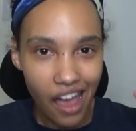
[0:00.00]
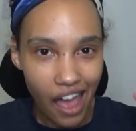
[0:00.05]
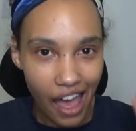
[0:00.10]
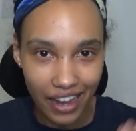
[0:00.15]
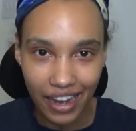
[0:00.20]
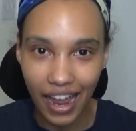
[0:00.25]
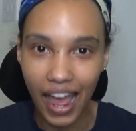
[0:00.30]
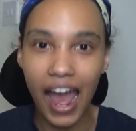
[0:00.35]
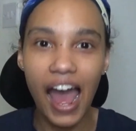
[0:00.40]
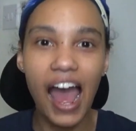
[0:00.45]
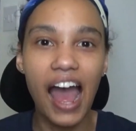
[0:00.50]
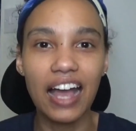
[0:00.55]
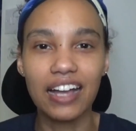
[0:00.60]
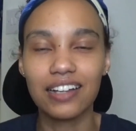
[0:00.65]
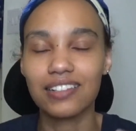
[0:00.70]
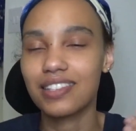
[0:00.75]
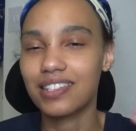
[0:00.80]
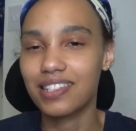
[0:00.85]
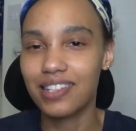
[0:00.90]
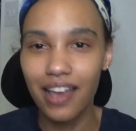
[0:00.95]
an
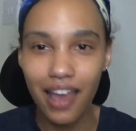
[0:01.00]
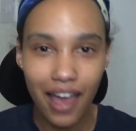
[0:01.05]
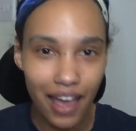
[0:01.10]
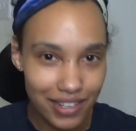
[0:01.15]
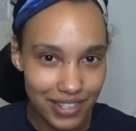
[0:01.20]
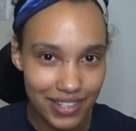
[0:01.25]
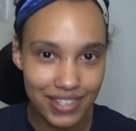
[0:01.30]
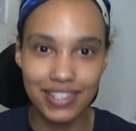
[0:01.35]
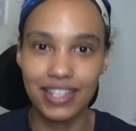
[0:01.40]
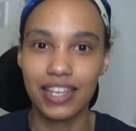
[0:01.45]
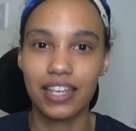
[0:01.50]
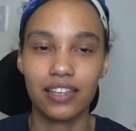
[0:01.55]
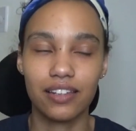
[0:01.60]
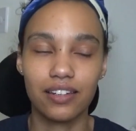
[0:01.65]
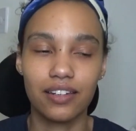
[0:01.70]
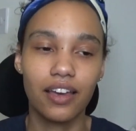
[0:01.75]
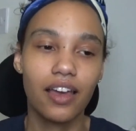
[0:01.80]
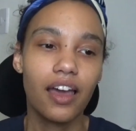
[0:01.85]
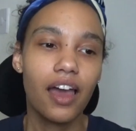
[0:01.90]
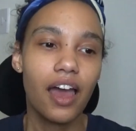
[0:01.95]
act, a scene.